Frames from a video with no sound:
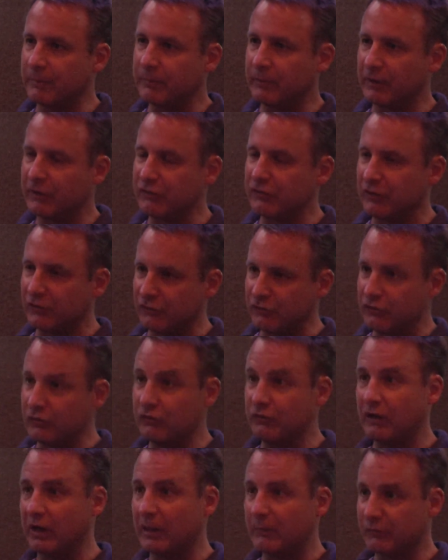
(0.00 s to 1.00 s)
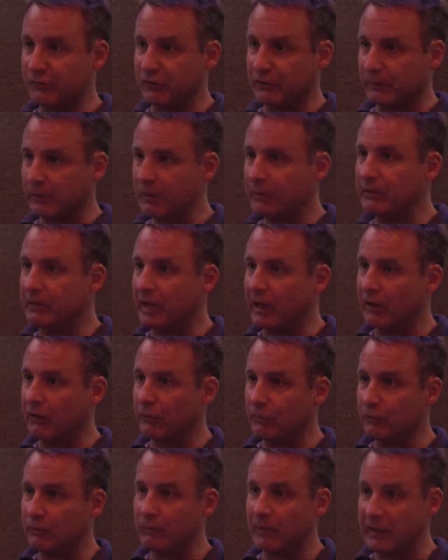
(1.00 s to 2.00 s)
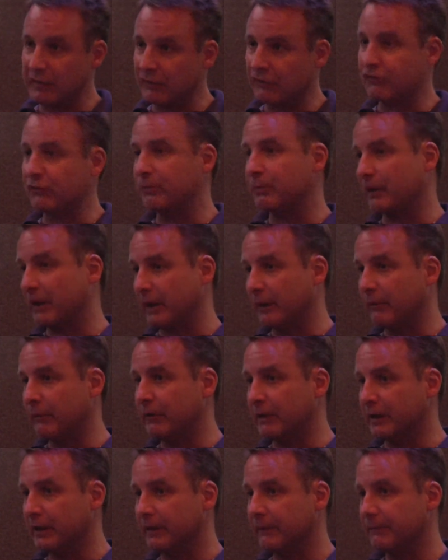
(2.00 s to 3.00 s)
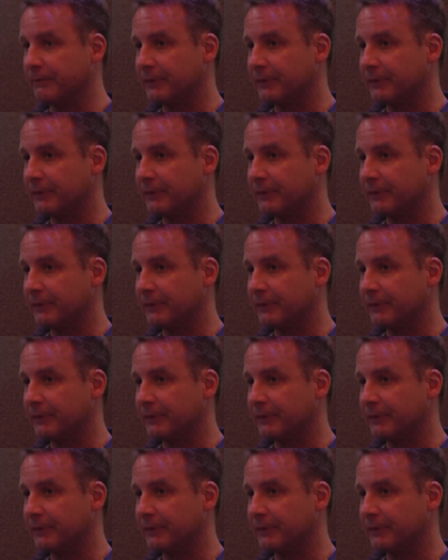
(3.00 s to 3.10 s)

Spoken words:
presidents two times in a row now who made this a priority.